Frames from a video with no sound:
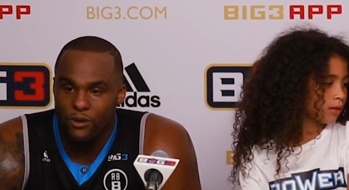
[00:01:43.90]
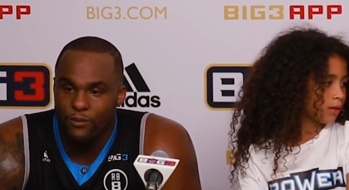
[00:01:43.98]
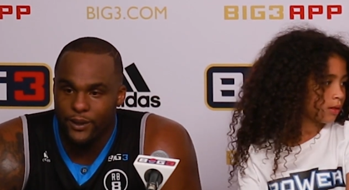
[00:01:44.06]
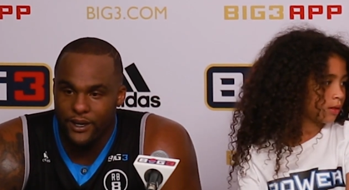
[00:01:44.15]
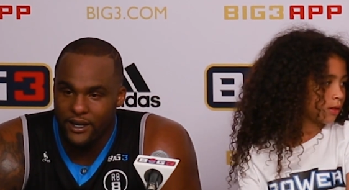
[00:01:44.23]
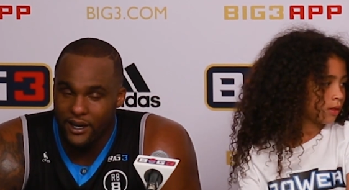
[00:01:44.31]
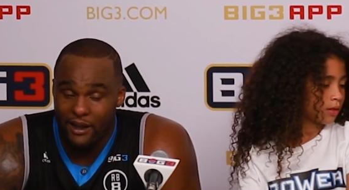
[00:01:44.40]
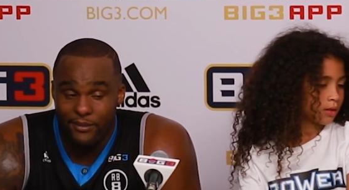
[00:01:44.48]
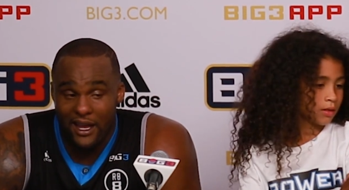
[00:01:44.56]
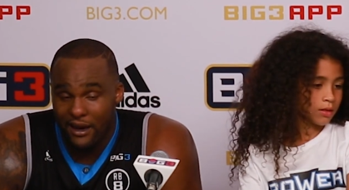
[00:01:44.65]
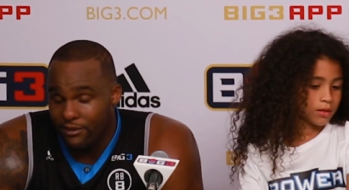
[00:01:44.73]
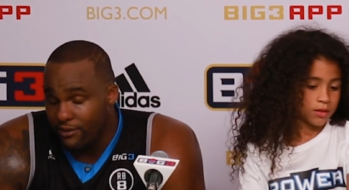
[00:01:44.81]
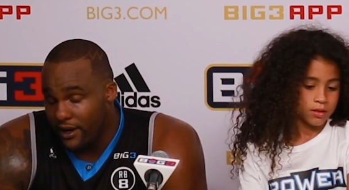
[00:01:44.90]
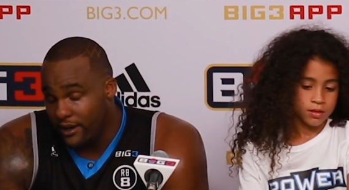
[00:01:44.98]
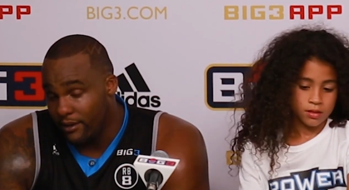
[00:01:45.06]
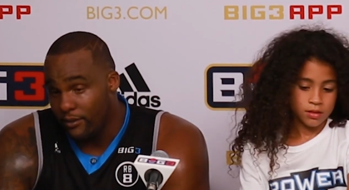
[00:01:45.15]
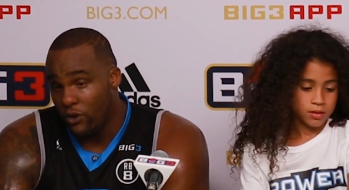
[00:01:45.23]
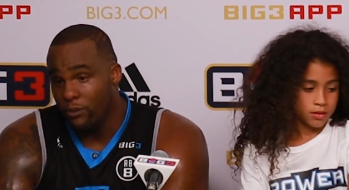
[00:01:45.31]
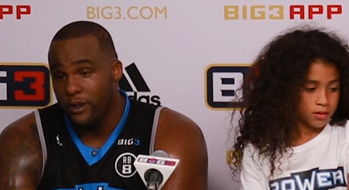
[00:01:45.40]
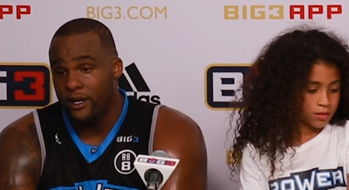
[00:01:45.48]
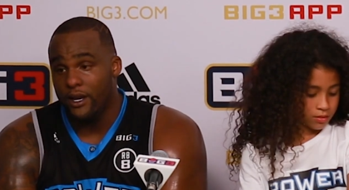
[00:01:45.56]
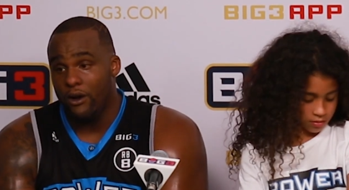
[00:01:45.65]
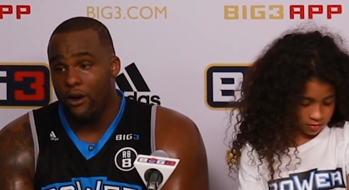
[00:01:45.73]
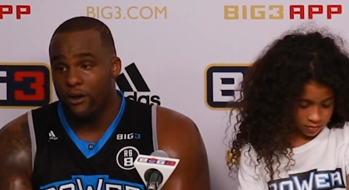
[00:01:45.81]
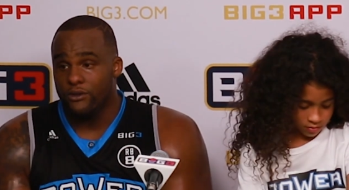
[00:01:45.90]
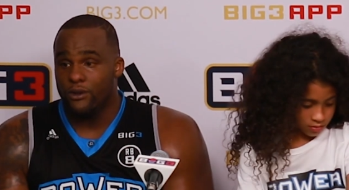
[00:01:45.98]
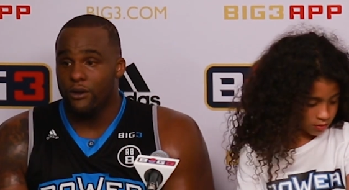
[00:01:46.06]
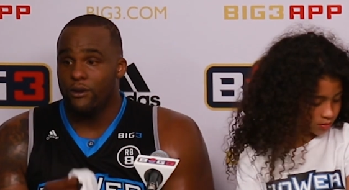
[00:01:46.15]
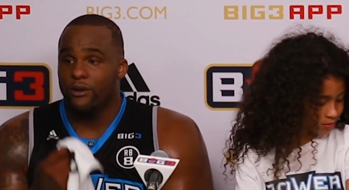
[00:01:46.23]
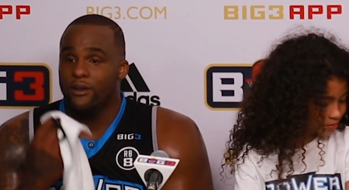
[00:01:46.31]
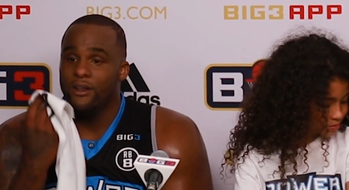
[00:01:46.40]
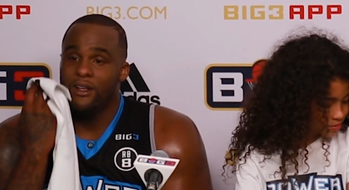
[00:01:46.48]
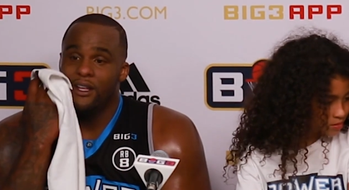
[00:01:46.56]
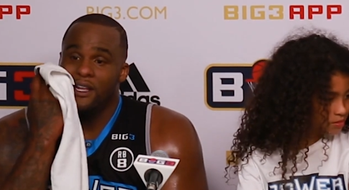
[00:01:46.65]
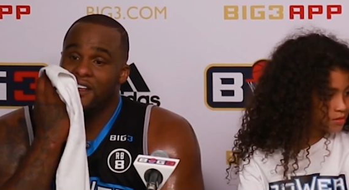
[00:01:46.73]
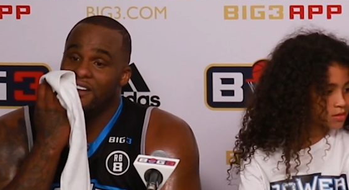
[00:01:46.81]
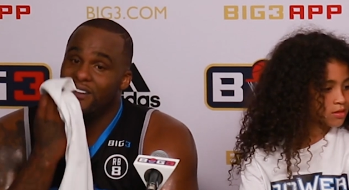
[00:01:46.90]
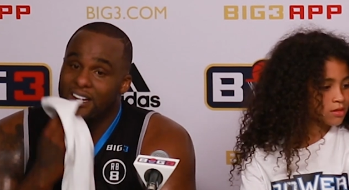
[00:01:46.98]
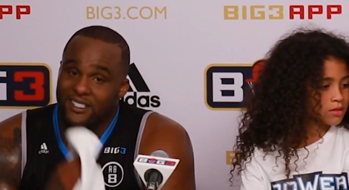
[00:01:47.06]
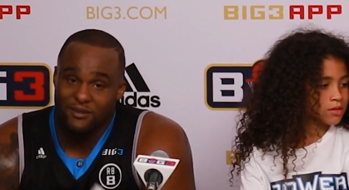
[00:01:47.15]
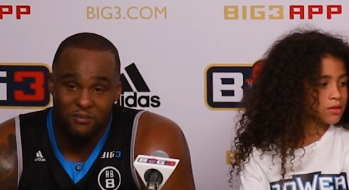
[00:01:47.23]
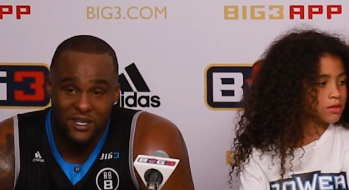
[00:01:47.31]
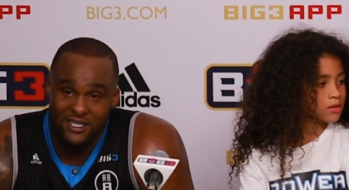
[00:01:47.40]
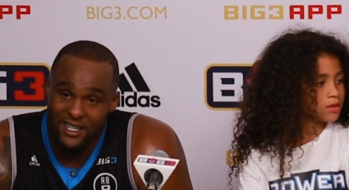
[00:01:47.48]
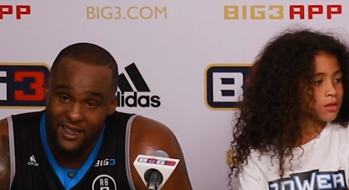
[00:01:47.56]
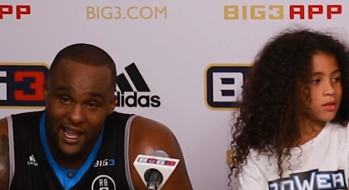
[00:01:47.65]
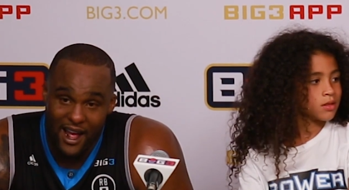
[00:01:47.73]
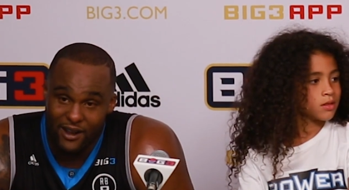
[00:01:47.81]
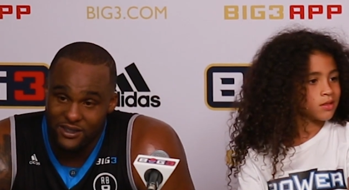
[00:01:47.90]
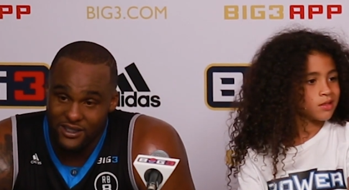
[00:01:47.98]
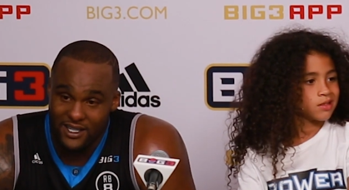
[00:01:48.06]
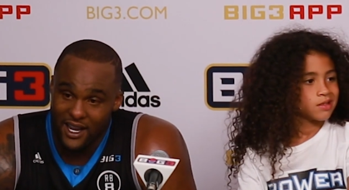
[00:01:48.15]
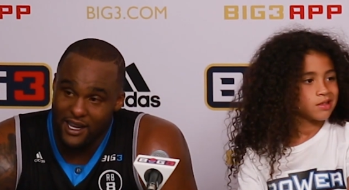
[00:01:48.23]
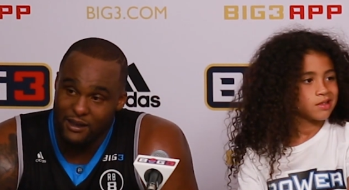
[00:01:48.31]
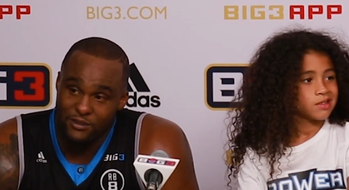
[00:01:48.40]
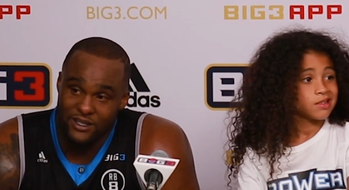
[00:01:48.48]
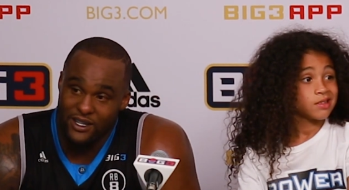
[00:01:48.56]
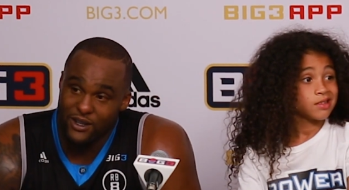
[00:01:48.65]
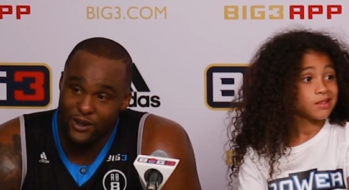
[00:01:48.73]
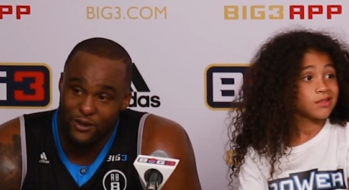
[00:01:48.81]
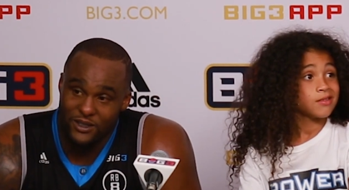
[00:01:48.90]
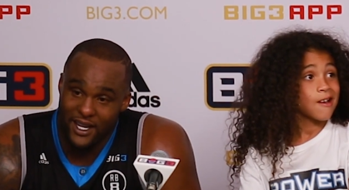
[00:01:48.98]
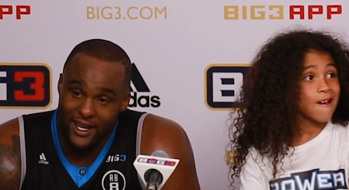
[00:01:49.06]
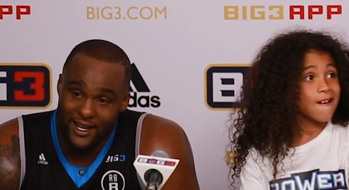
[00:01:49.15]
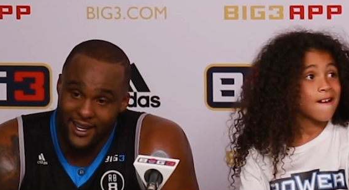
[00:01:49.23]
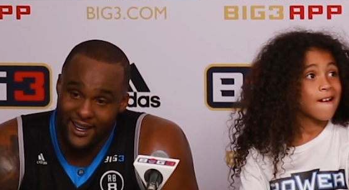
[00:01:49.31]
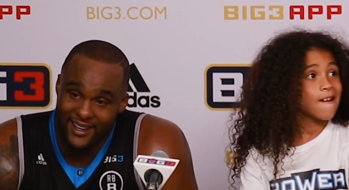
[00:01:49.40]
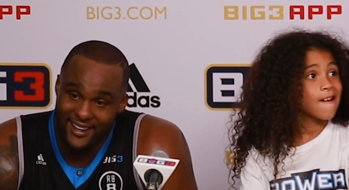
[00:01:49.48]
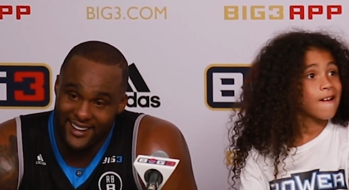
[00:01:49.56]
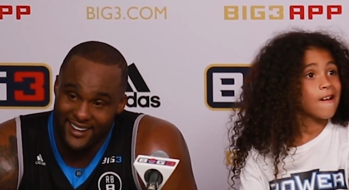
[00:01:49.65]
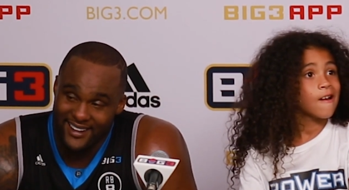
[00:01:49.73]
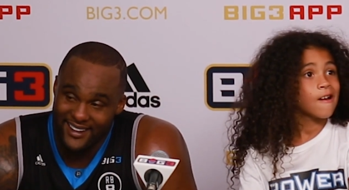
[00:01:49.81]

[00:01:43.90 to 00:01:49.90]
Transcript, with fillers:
Speaker 1: open, and I'm not afraid of the moment at all, so. If I miss 1,000 times, I'm still going to take it.